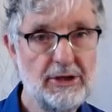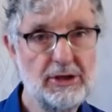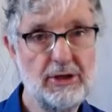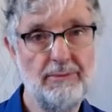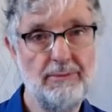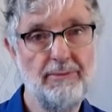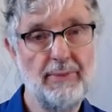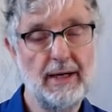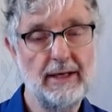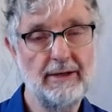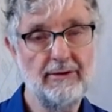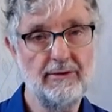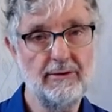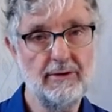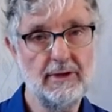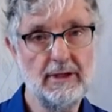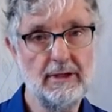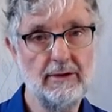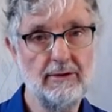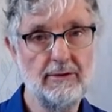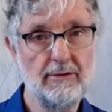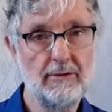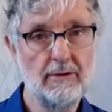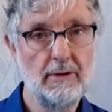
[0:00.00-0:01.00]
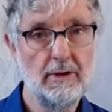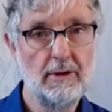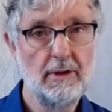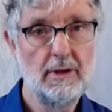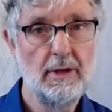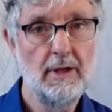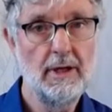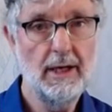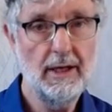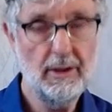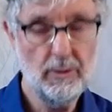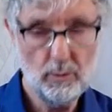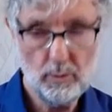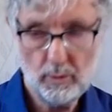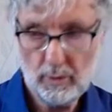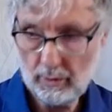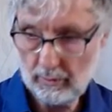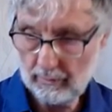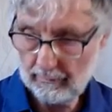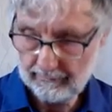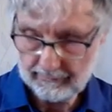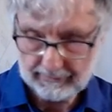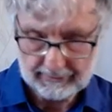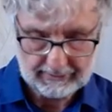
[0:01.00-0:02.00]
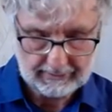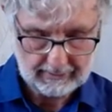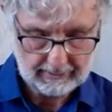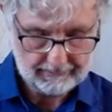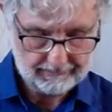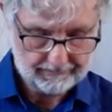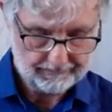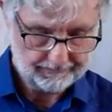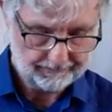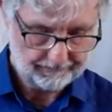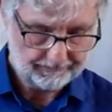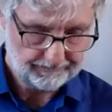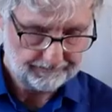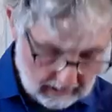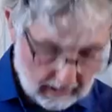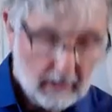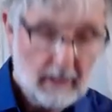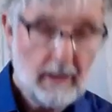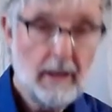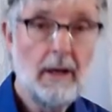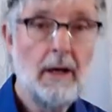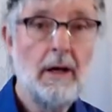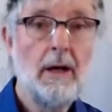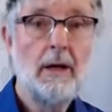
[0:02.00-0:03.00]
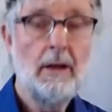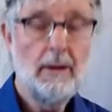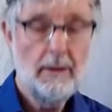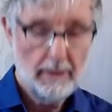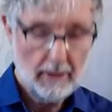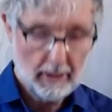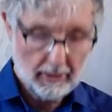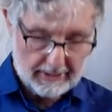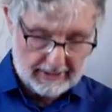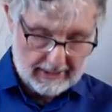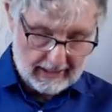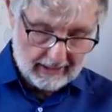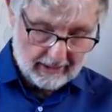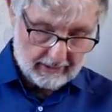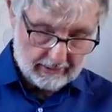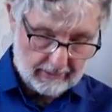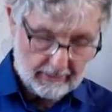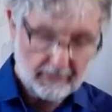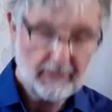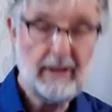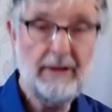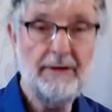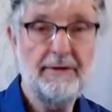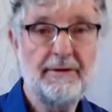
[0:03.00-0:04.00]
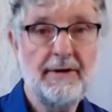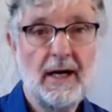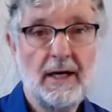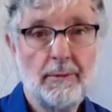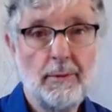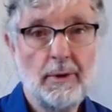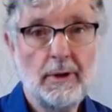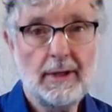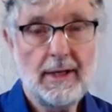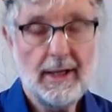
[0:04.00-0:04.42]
chimpanzees and wolves. No doubt these animal